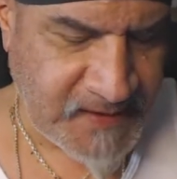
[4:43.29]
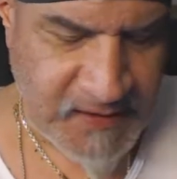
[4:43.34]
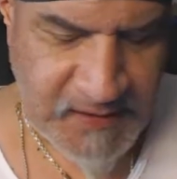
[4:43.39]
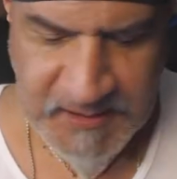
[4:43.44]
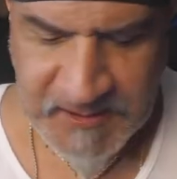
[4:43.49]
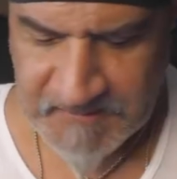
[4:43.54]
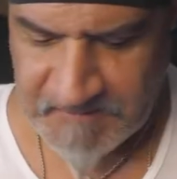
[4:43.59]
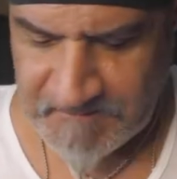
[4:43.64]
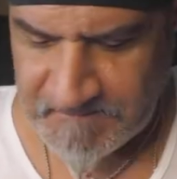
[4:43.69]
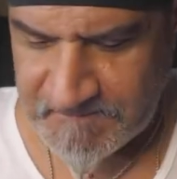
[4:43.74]

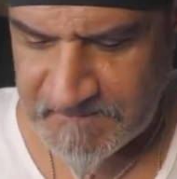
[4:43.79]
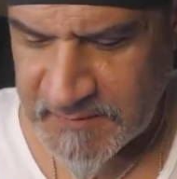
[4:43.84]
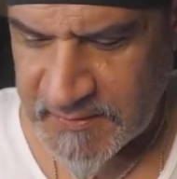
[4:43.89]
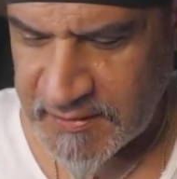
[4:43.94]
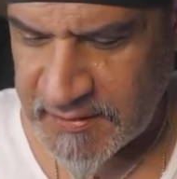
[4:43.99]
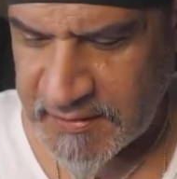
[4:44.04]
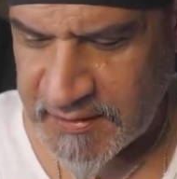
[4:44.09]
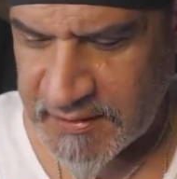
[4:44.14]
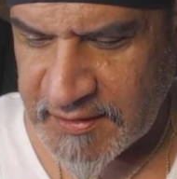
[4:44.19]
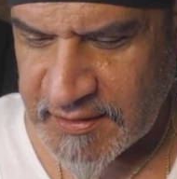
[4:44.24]
Um,
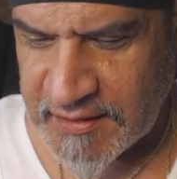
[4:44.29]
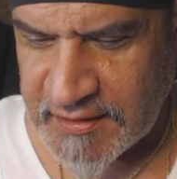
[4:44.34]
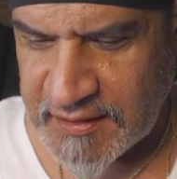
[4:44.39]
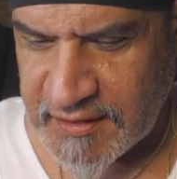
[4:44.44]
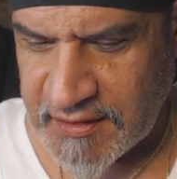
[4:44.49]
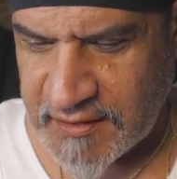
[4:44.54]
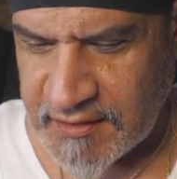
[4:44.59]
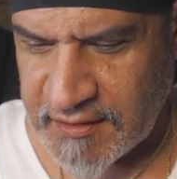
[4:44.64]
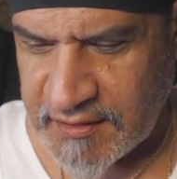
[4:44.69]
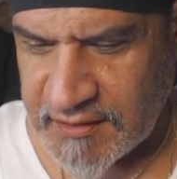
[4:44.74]

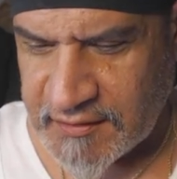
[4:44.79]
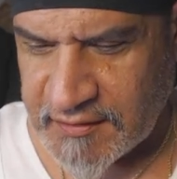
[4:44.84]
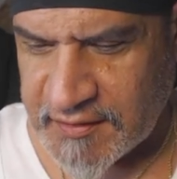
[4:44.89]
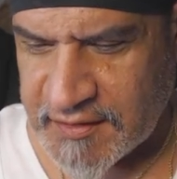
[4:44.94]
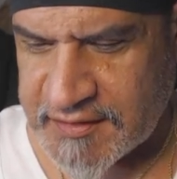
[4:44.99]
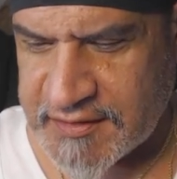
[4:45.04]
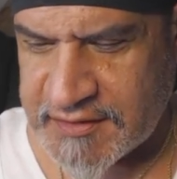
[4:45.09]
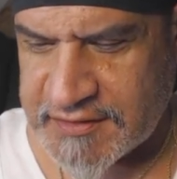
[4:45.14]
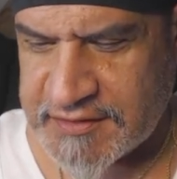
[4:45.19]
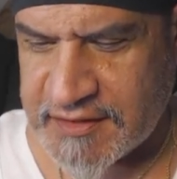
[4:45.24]

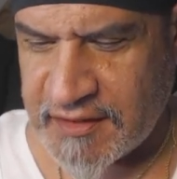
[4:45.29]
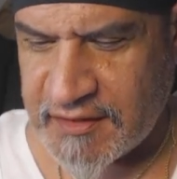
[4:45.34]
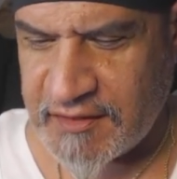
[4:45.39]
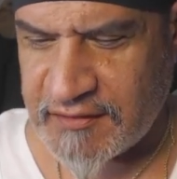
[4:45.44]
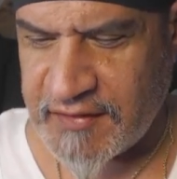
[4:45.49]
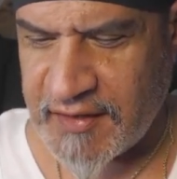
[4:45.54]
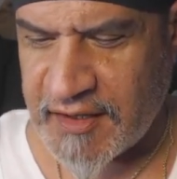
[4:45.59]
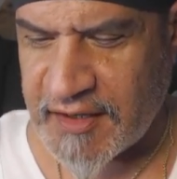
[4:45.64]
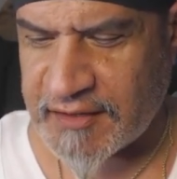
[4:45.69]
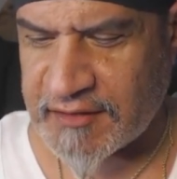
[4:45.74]
this is
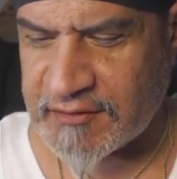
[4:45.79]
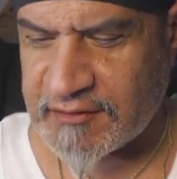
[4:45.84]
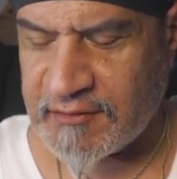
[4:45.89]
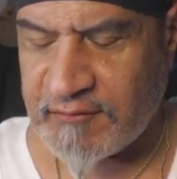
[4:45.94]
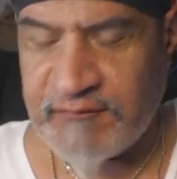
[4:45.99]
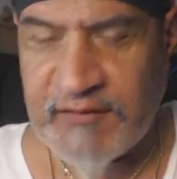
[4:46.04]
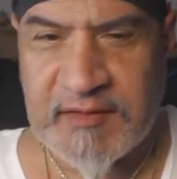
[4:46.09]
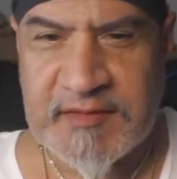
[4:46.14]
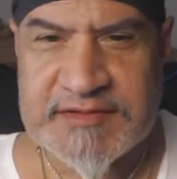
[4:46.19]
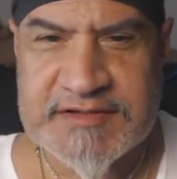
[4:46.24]

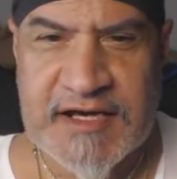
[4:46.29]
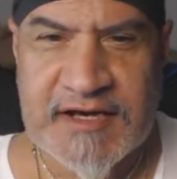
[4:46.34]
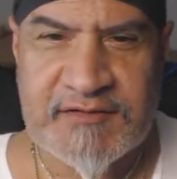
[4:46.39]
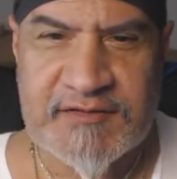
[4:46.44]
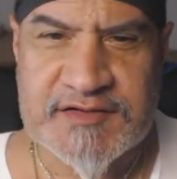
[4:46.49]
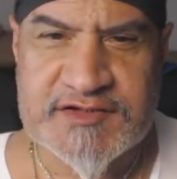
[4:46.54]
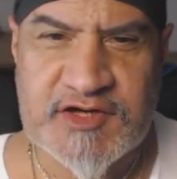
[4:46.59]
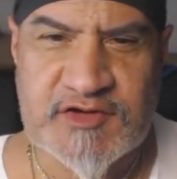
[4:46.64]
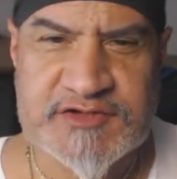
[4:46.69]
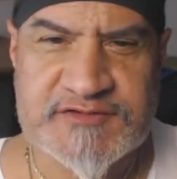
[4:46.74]
the famous
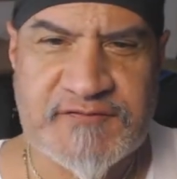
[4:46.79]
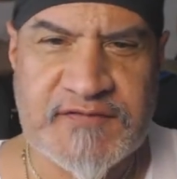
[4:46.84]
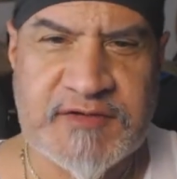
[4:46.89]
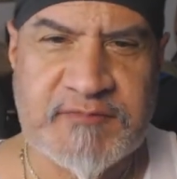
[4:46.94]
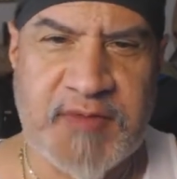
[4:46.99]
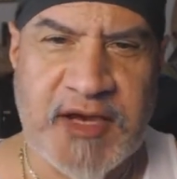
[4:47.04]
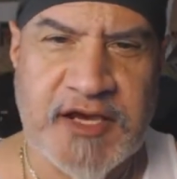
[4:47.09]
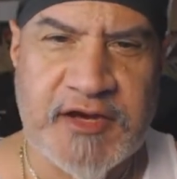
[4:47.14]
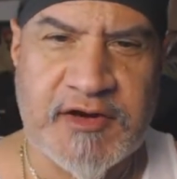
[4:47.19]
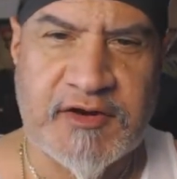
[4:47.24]
actress
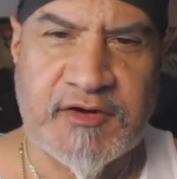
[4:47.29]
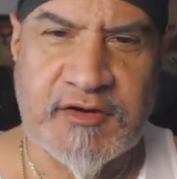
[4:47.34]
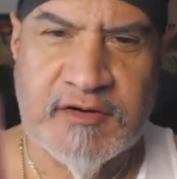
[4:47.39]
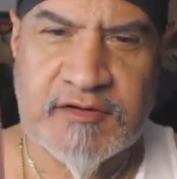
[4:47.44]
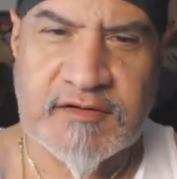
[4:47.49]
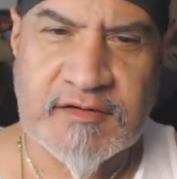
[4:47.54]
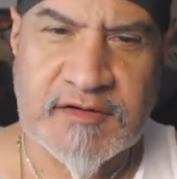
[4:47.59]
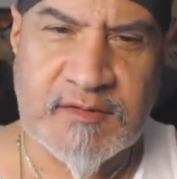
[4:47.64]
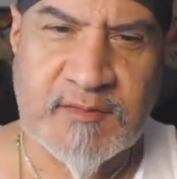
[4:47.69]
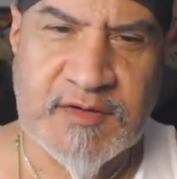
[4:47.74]
Josephine Baker,
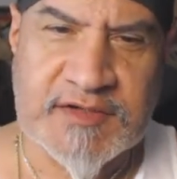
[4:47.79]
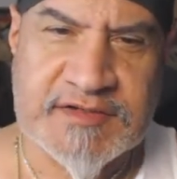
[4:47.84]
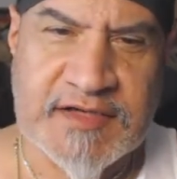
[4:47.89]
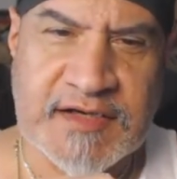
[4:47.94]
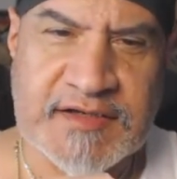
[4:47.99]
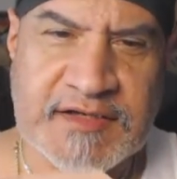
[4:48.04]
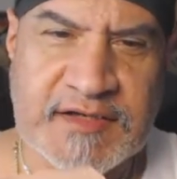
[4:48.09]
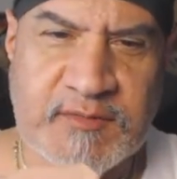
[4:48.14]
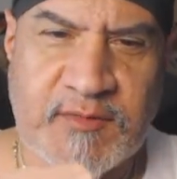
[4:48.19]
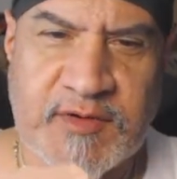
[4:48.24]
which
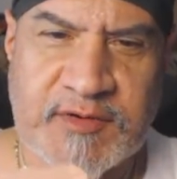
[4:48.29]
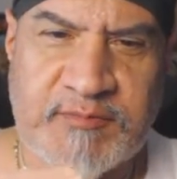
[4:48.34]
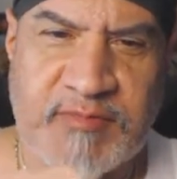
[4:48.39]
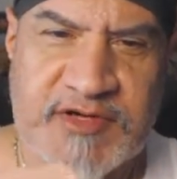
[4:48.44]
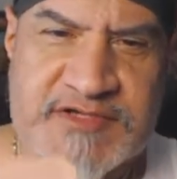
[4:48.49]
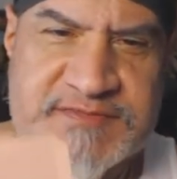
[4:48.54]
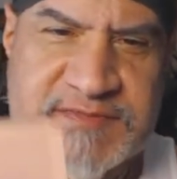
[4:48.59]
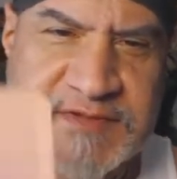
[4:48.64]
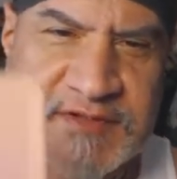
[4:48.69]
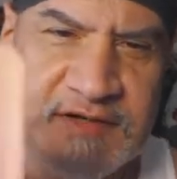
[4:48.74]
I did with
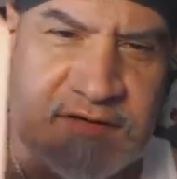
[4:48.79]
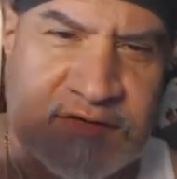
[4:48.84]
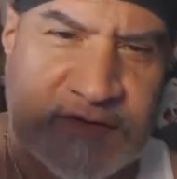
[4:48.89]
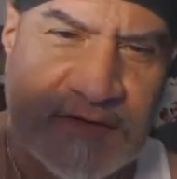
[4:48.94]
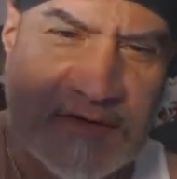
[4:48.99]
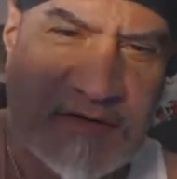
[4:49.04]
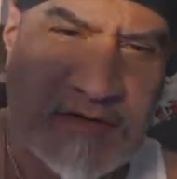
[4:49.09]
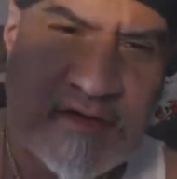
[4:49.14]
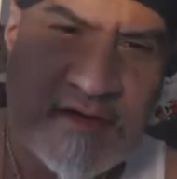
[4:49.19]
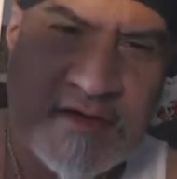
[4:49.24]

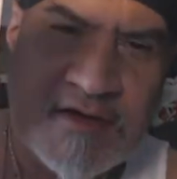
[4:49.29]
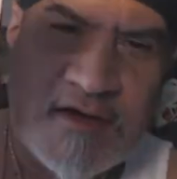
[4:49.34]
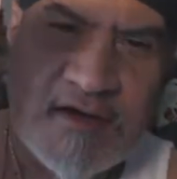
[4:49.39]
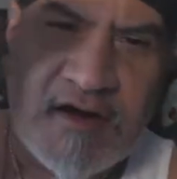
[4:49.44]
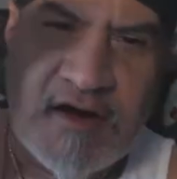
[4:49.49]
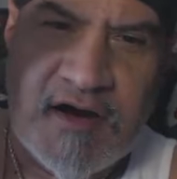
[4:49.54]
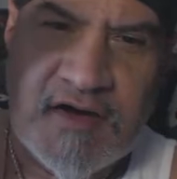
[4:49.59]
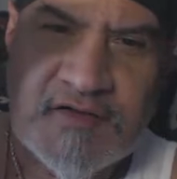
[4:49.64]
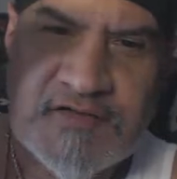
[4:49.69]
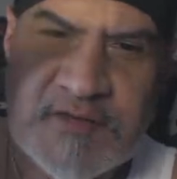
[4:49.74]
Prismacolor
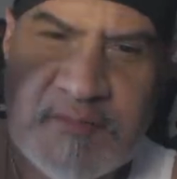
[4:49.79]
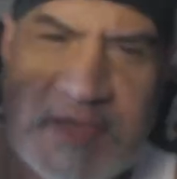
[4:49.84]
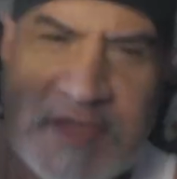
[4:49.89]
on the